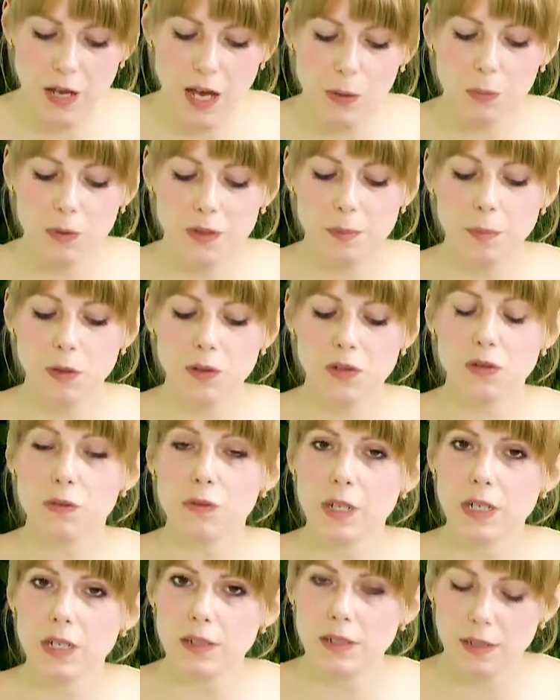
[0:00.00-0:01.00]
and was most
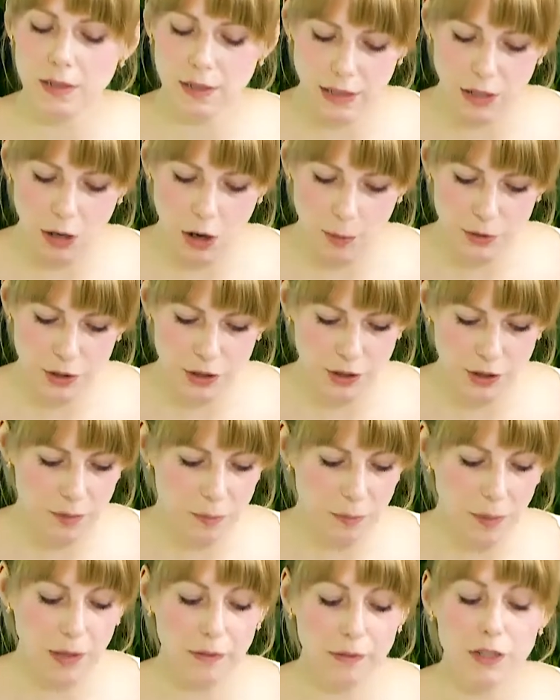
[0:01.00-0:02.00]
recently
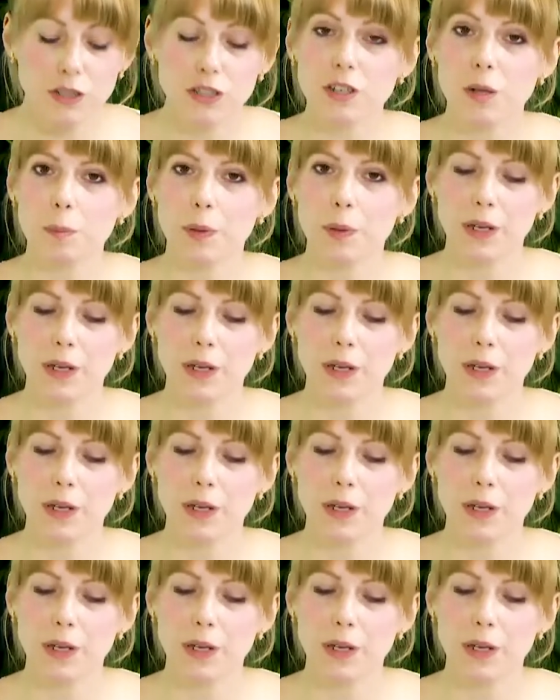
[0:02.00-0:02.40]
optioned by Original